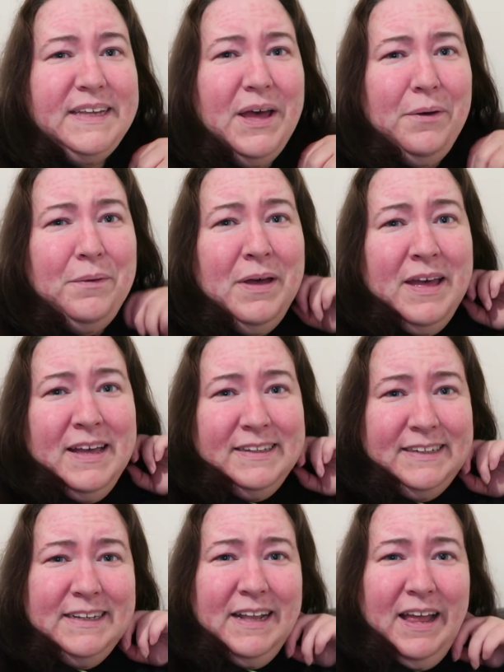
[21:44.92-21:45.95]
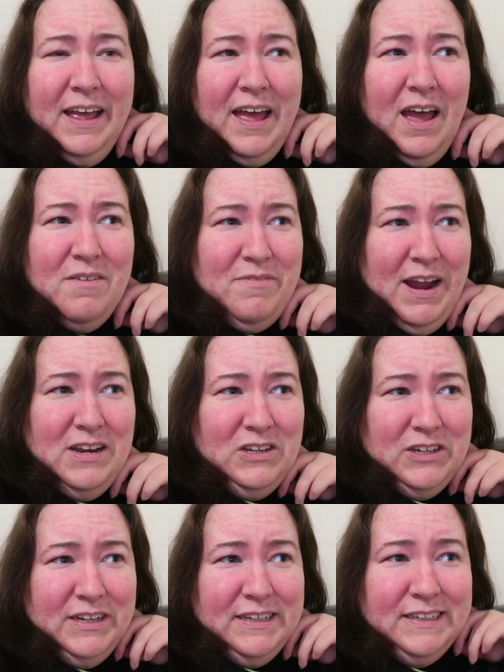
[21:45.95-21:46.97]
So, Zidler
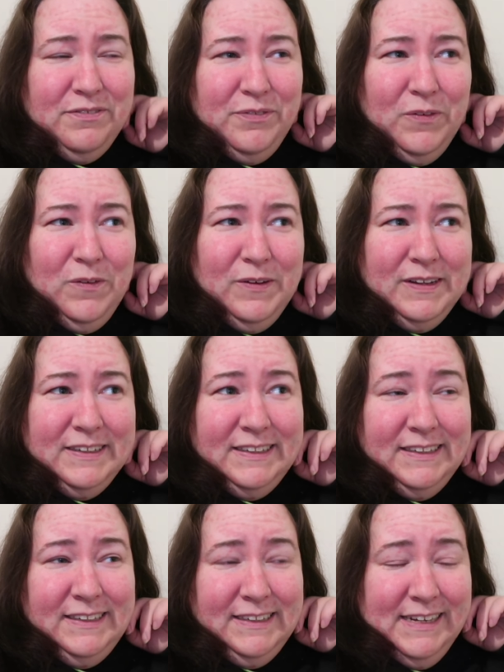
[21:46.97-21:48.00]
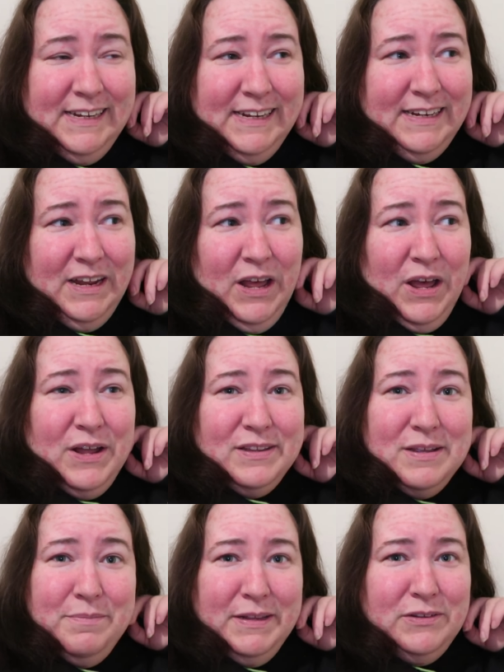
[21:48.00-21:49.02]
arranges for Satine
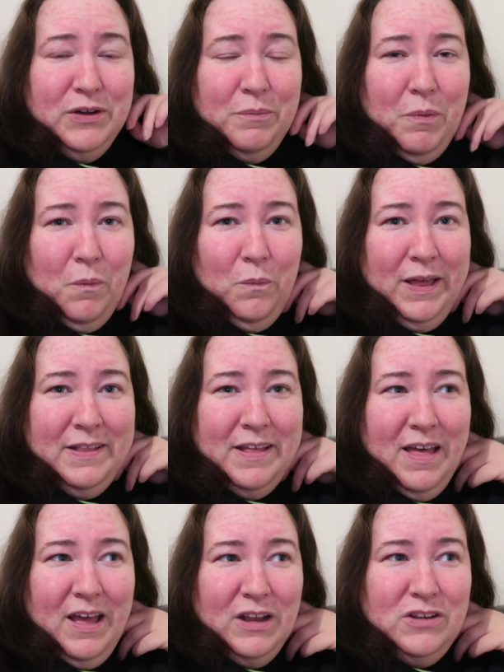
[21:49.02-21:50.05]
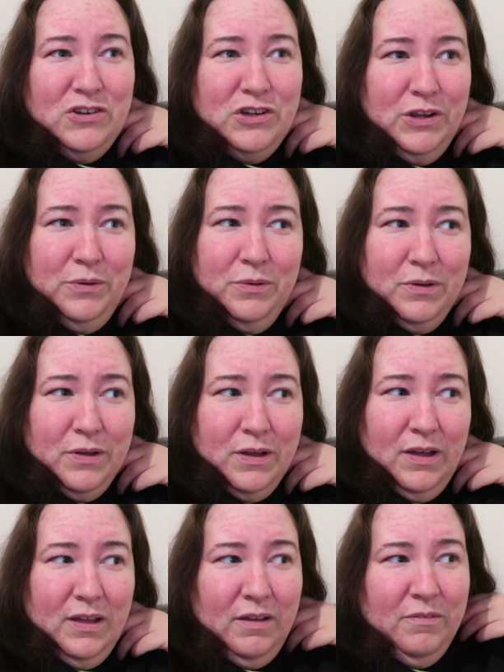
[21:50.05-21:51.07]
to meet up with a
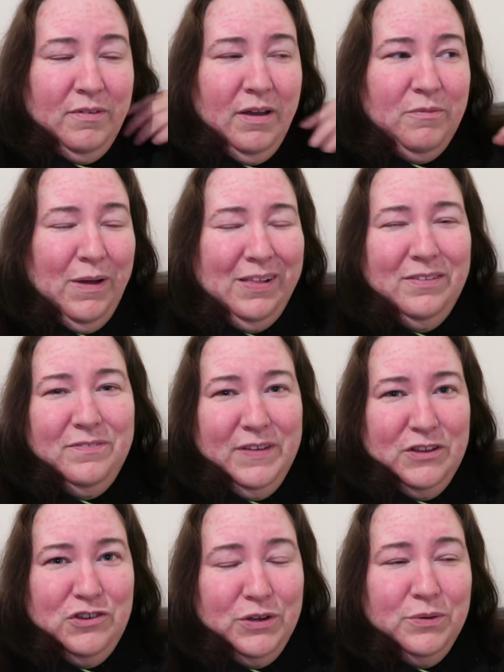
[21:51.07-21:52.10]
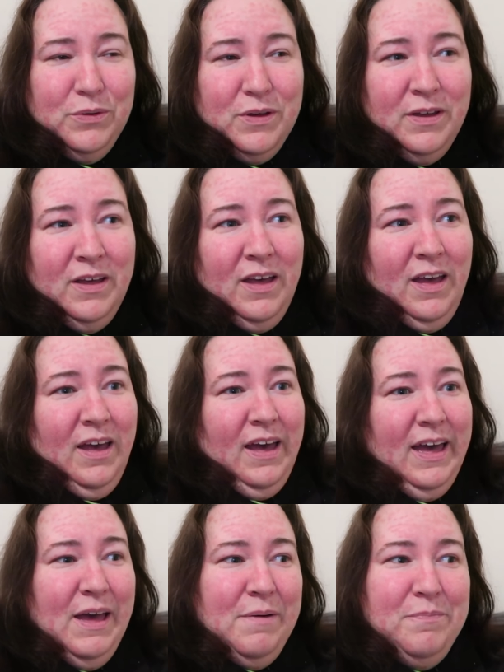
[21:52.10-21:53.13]
duke, a wealthy duke,
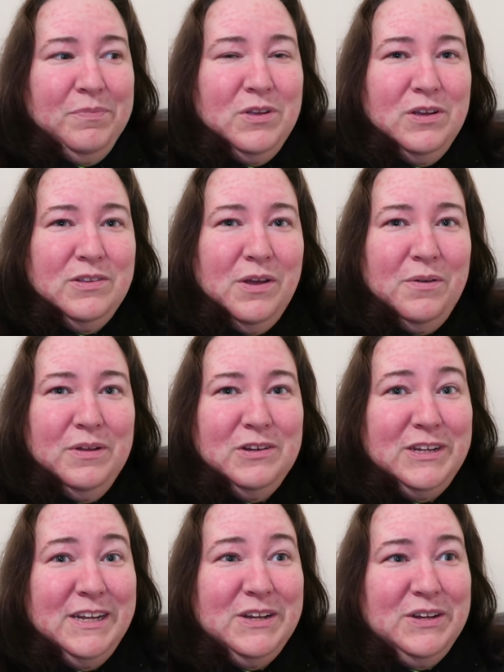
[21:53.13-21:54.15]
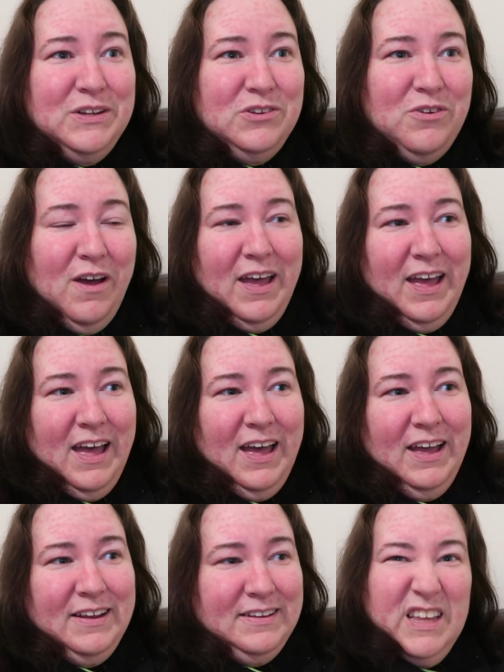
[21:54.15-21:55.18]
so that she can try
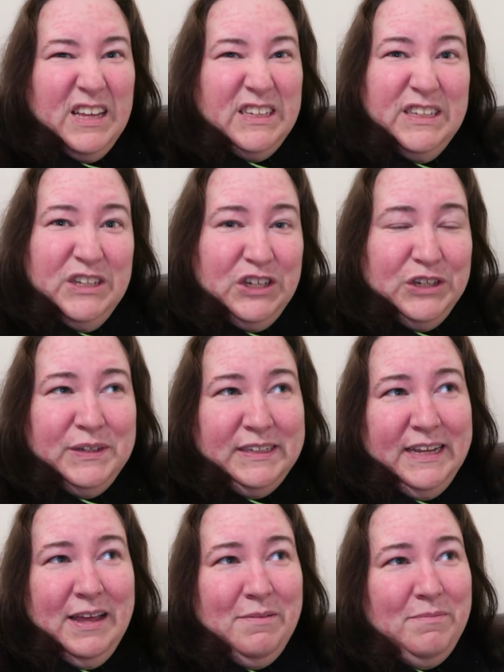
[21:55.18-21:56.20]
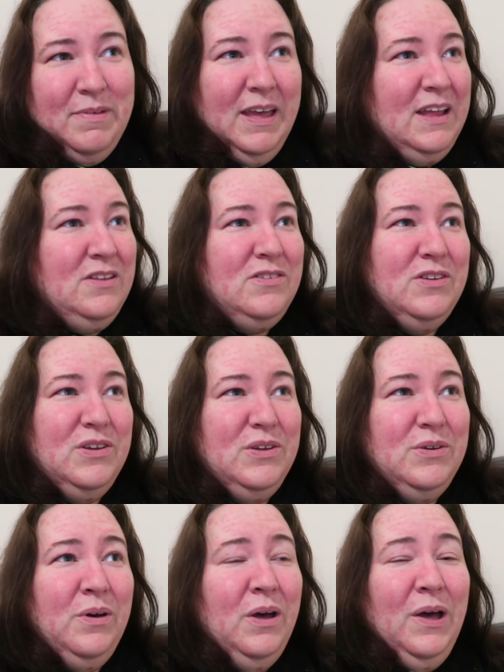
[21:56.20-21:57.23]
and seduce him
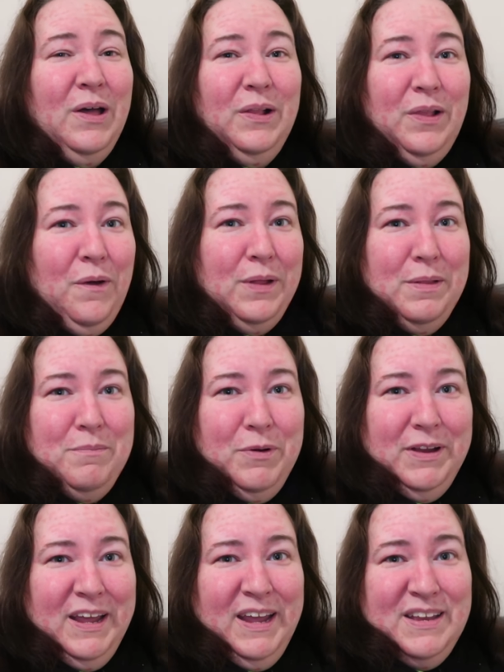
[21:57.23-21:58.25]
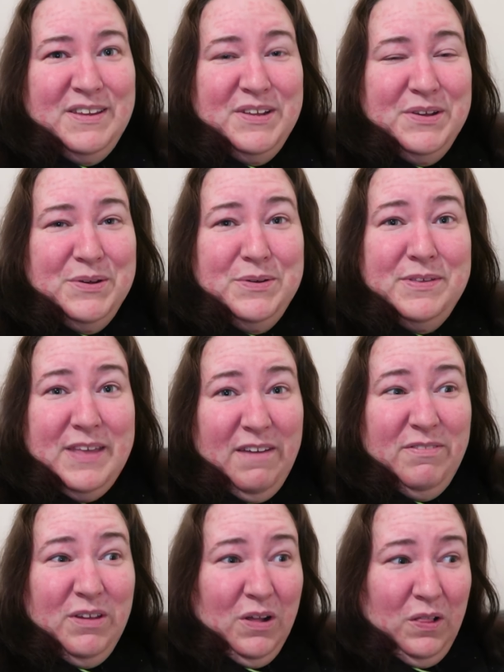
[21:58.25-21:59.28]
into loaning money to
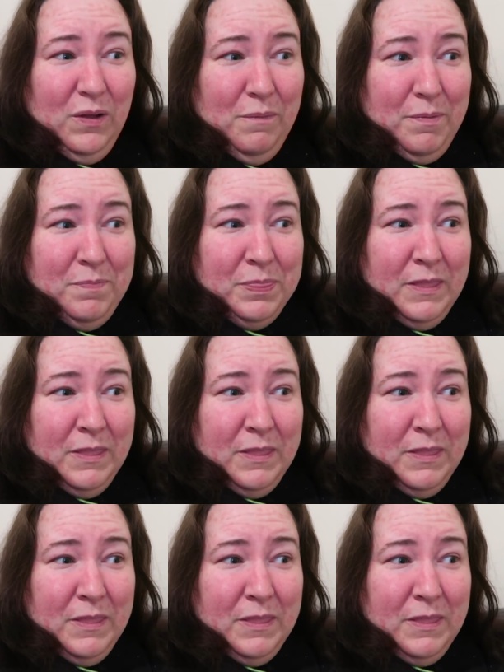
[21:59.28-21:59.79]
save the club.